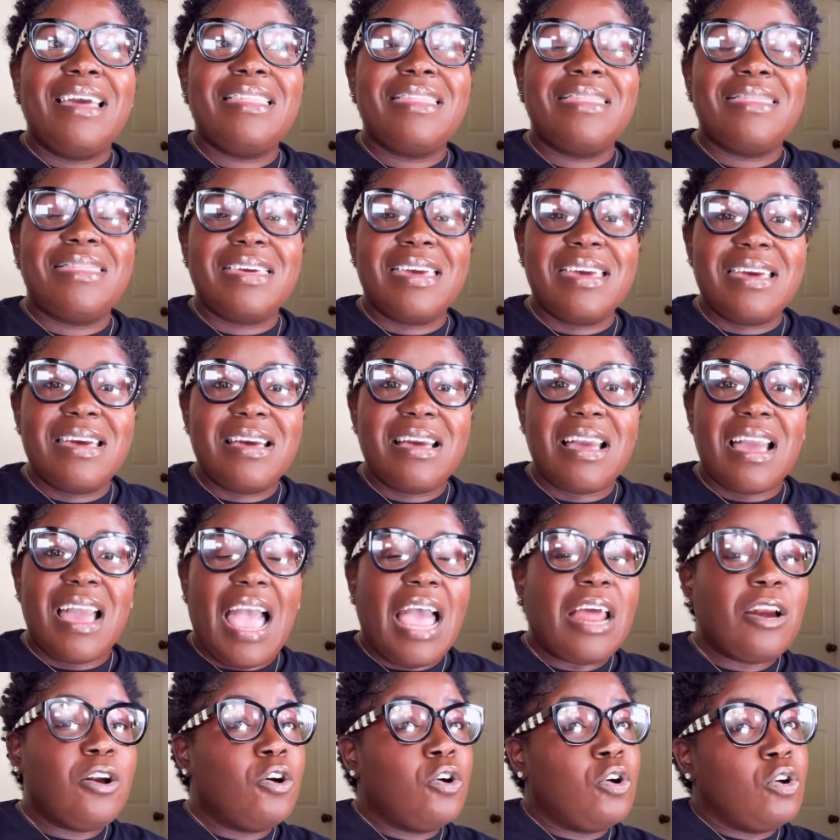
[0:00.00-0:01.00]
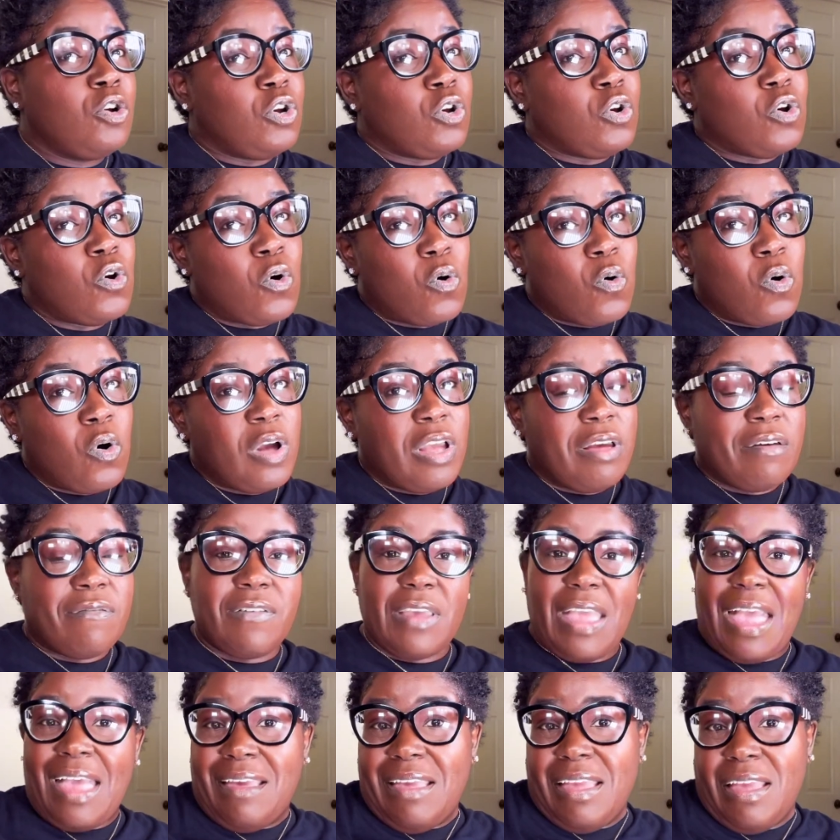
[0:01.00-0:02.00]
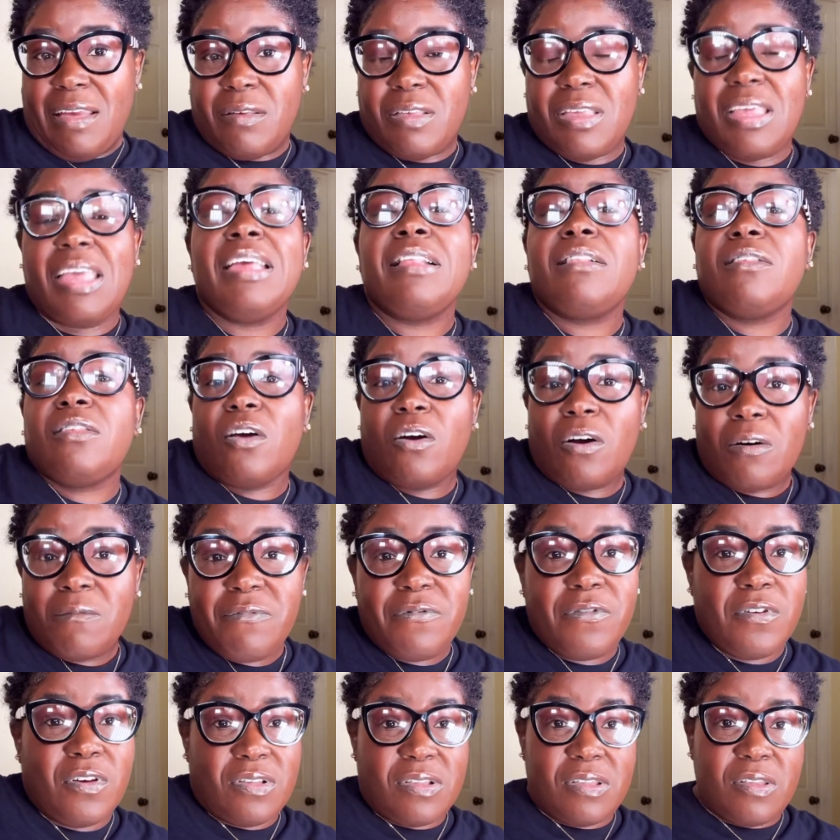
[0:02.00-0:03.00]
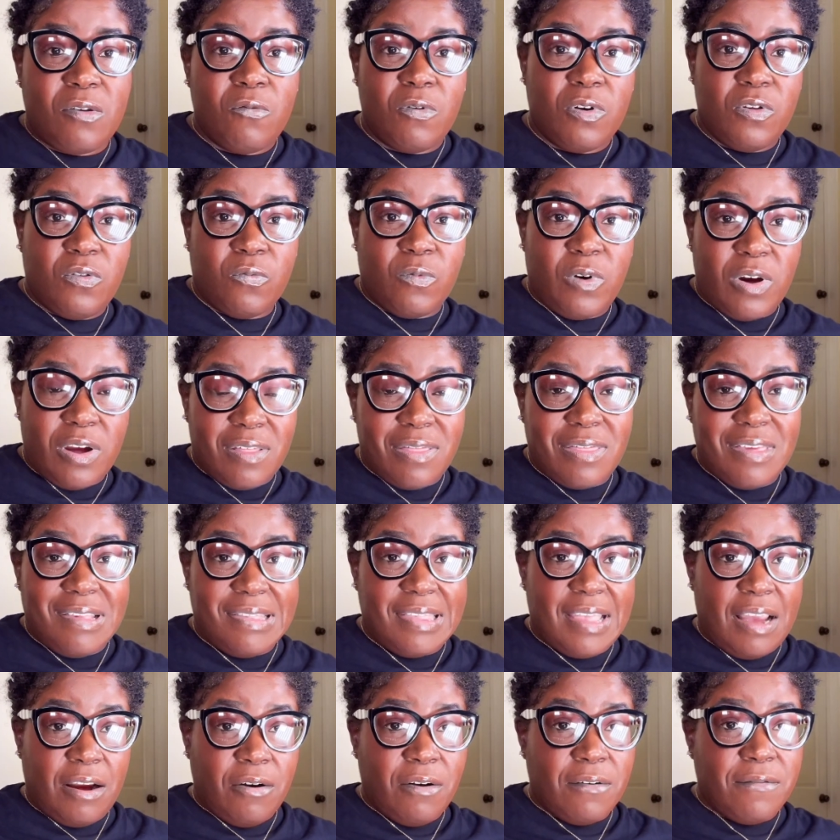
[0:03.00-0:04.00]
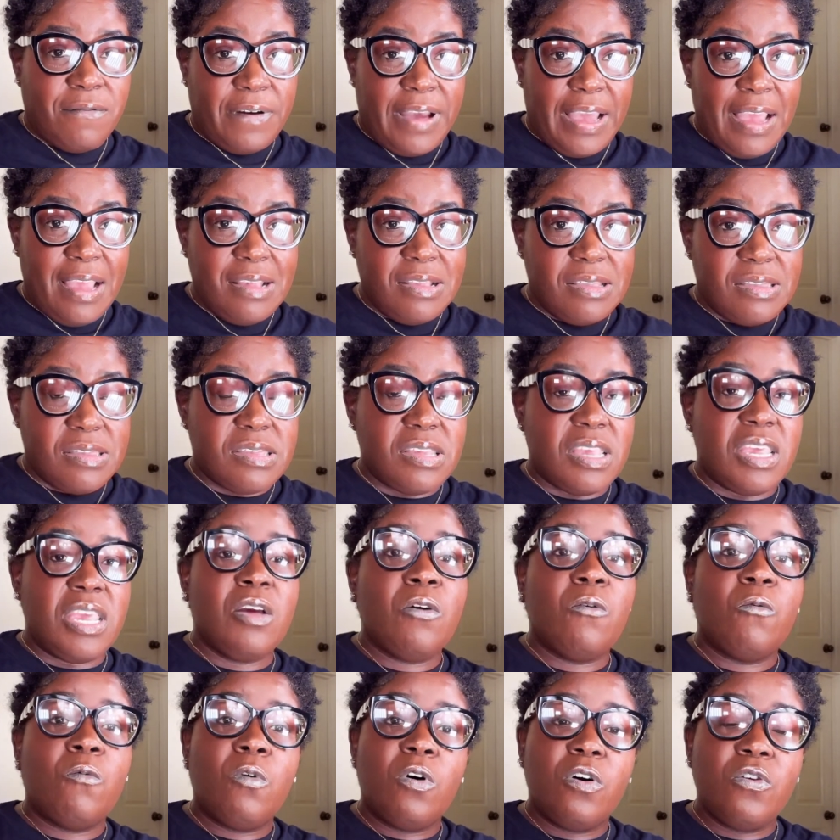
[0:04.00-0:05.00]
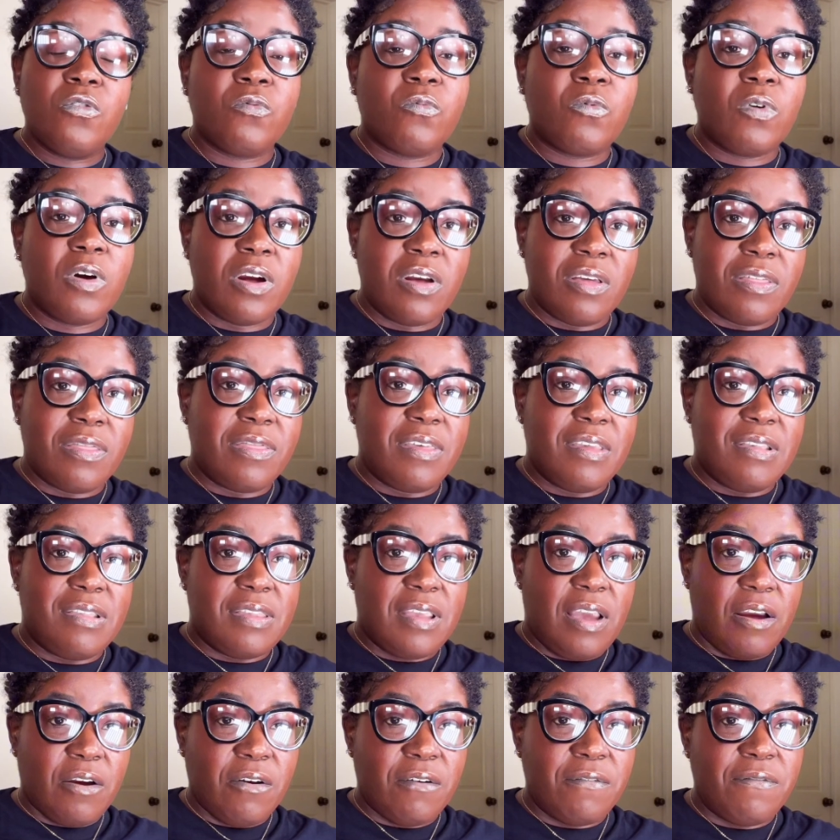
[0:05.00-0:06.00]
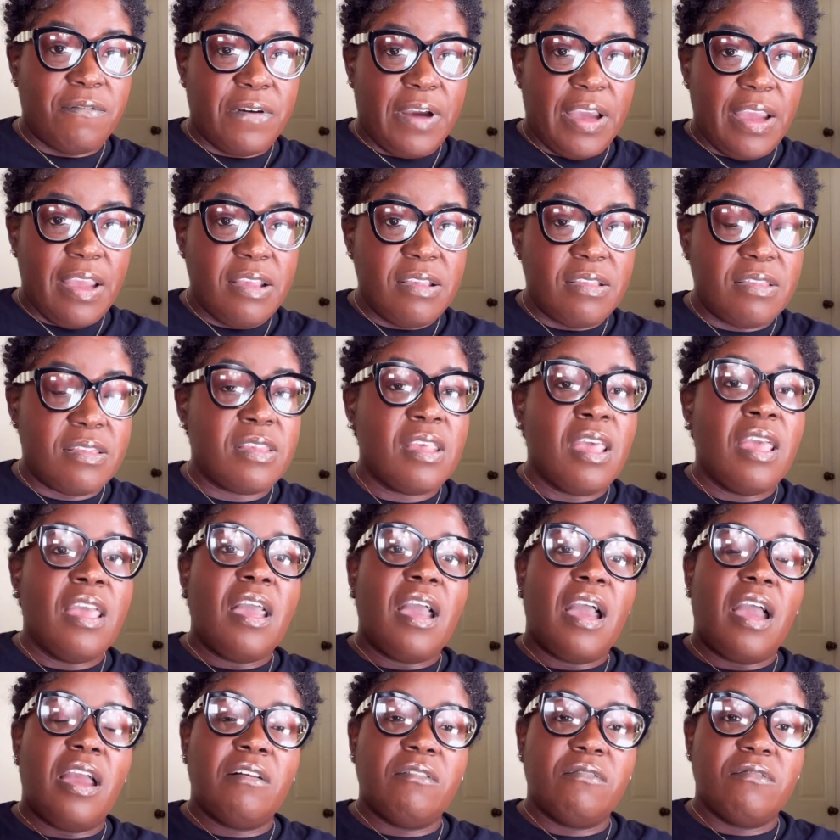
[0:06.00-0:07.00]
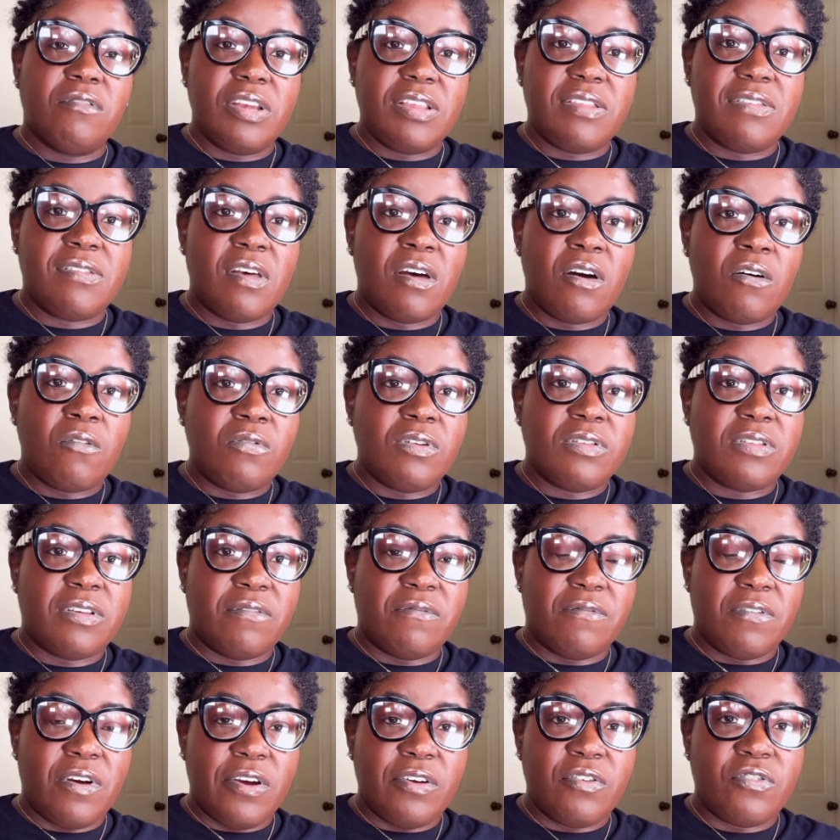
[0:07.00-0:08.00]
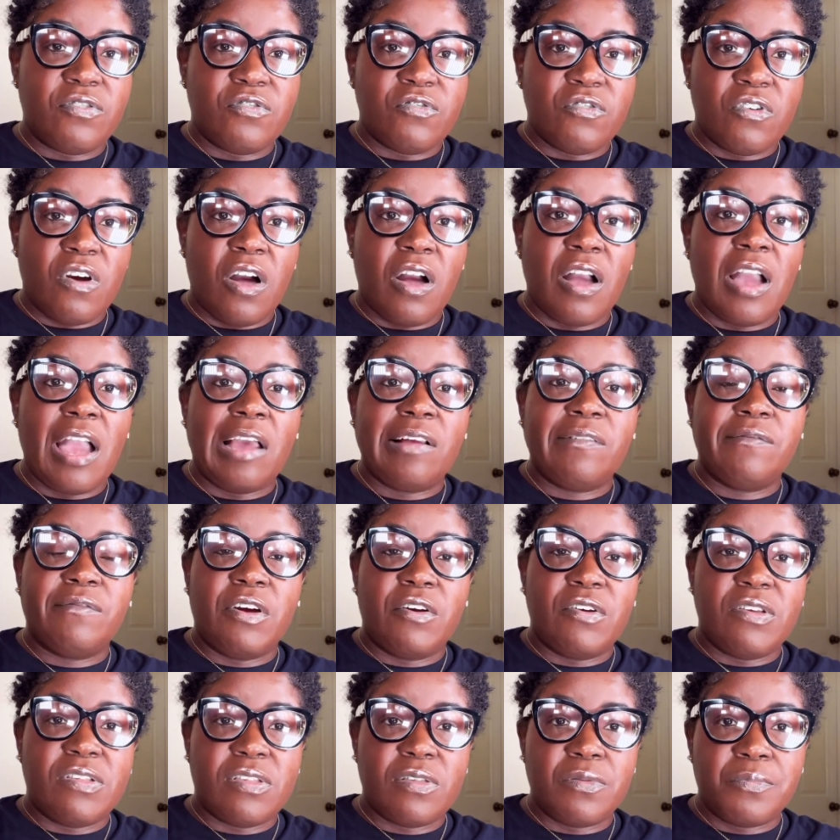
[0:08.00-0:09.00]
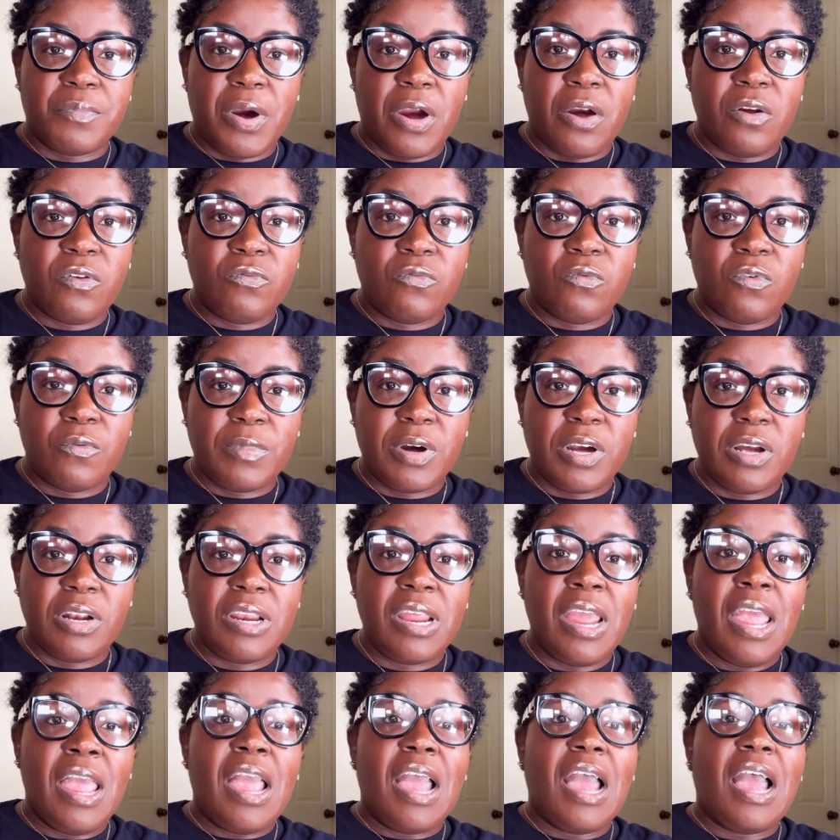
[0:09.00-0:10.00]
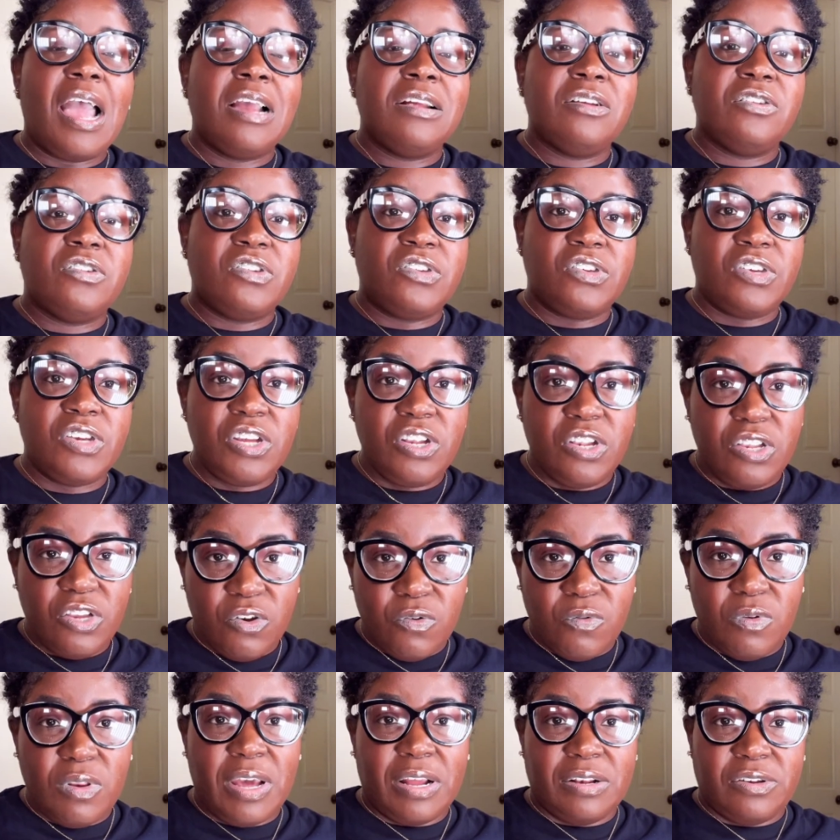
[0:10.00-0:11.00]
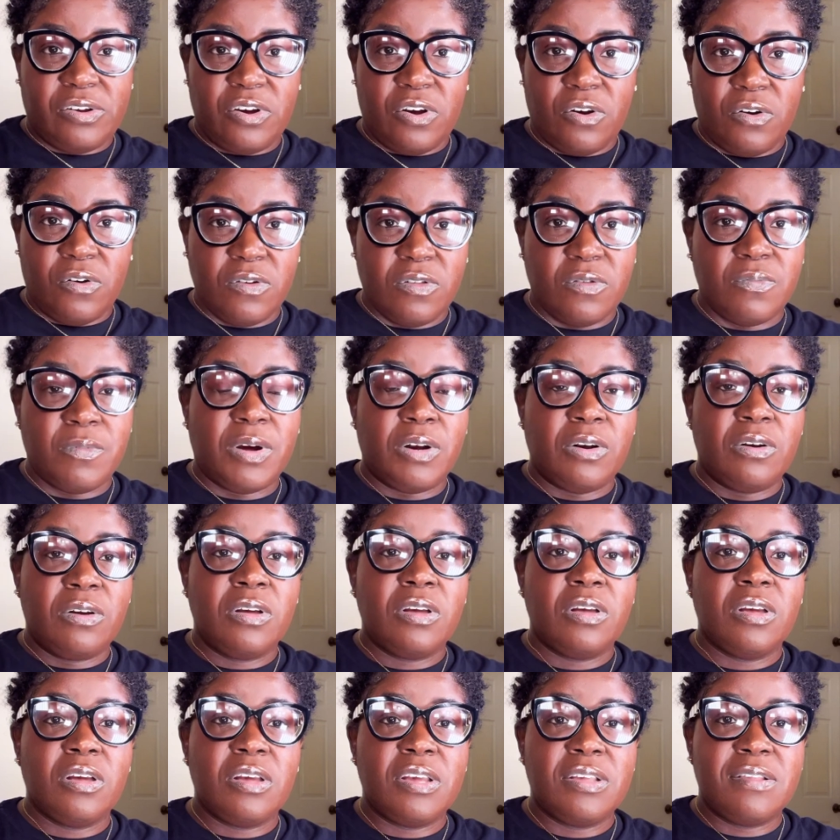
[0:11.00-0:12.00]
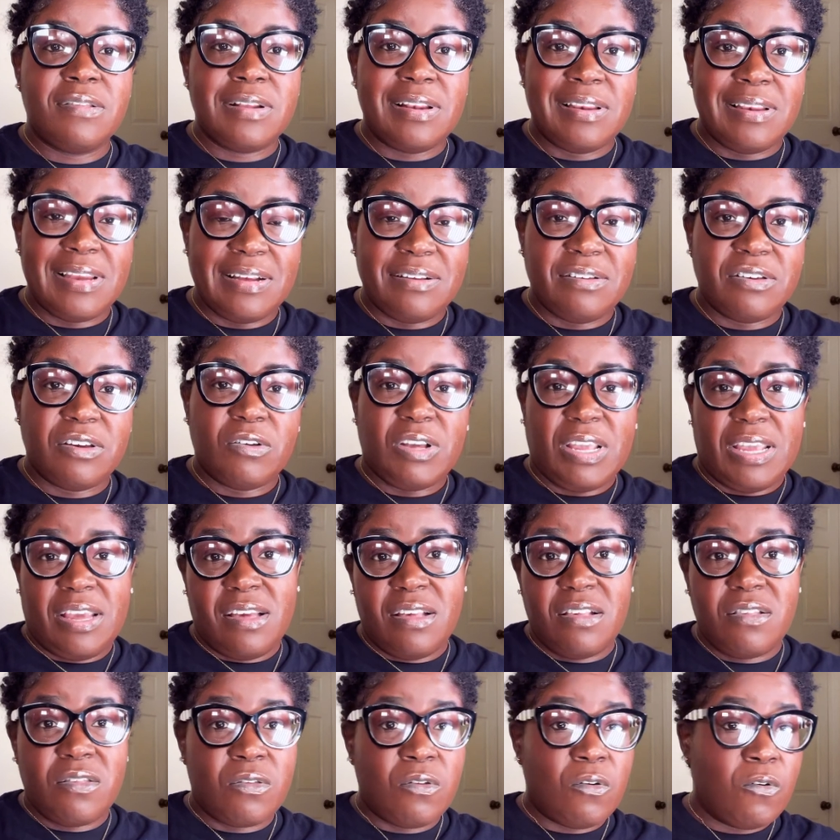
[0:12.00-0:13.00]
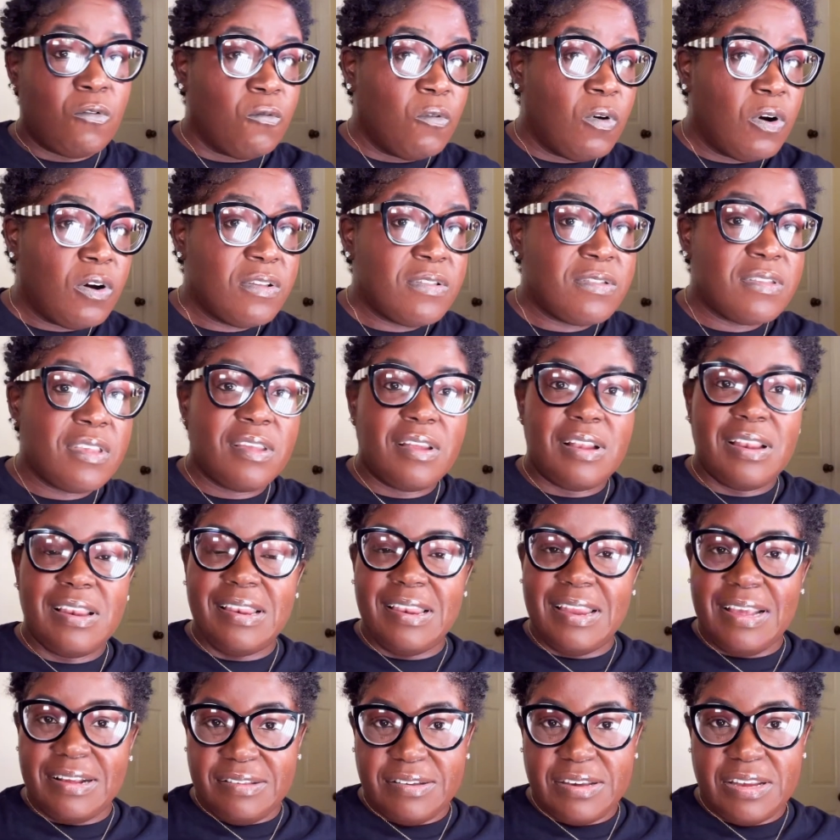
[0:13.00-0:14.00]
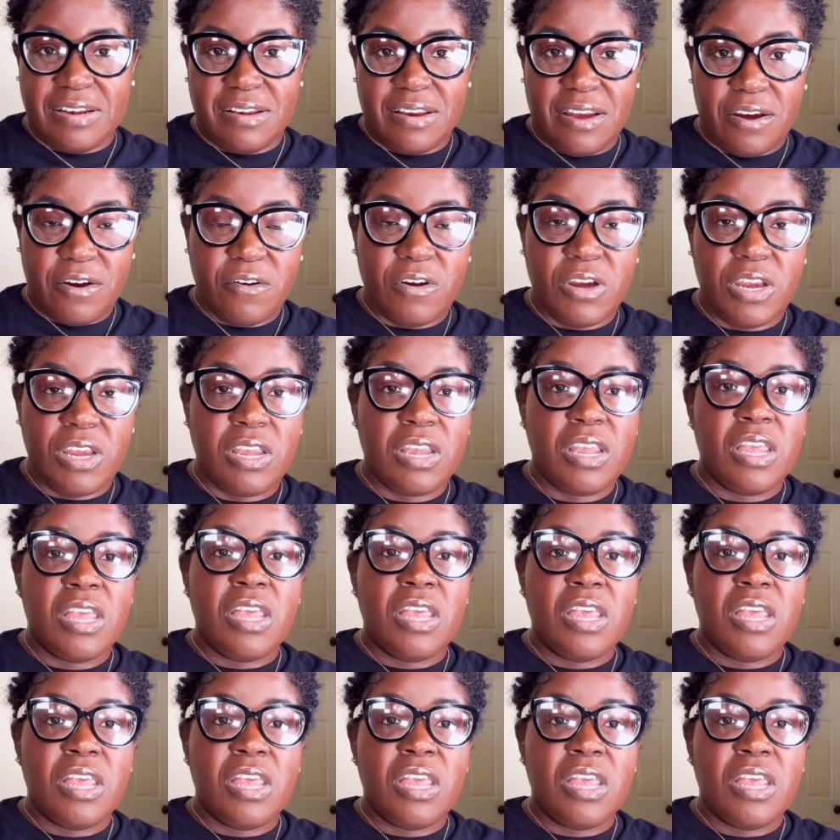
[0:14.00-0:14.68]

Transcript: think, I don't know if it obviously was worth the sacrifice. It was worth the sacrifice. And Rita was a very strong and very smart woman, and she knew that her husband was legendary.